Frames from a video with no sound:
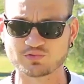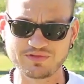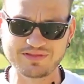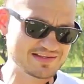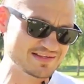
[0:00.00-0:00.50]

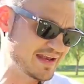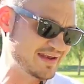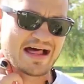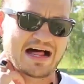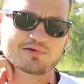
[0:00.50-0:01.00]
released
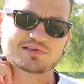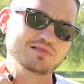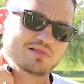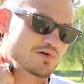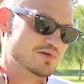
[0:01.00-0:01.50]
and now it's
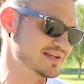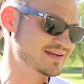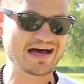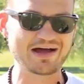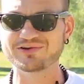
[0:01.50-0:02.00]
loose.
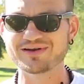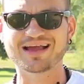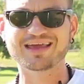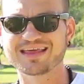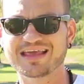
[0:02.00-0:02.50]
And now you're
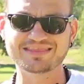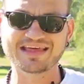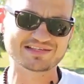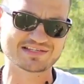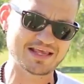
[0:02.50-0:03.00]
not going to get
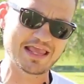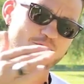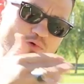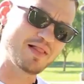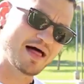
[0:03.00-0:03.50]
that
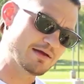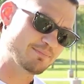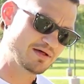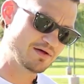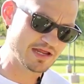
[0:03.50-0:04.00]
same
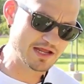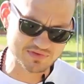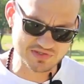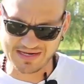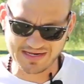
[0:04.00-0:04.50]
reliability. So